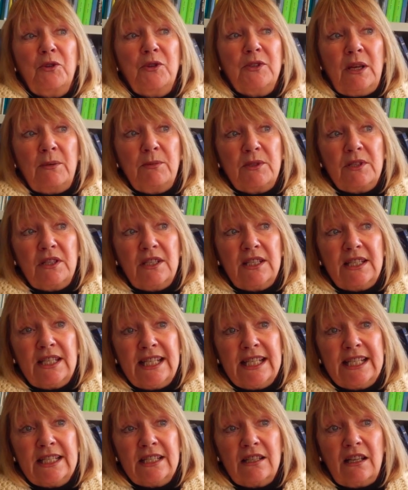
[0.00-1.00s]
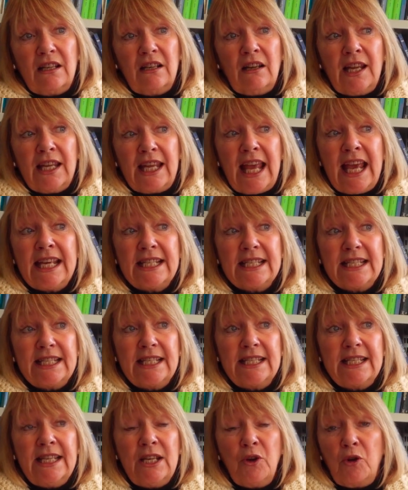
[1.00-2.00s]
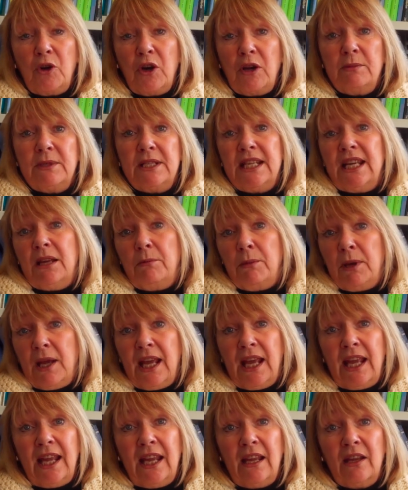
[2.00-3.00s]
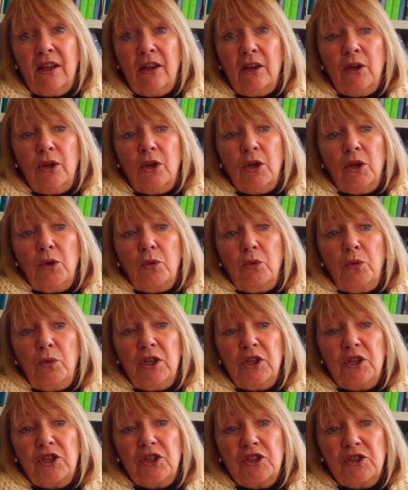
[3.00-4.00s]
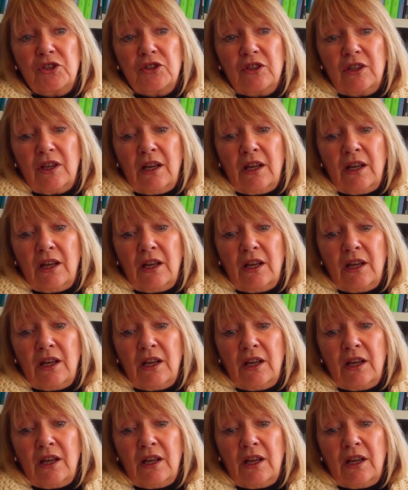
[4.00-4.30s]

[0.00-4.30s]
substances like ecstasy or MDMA which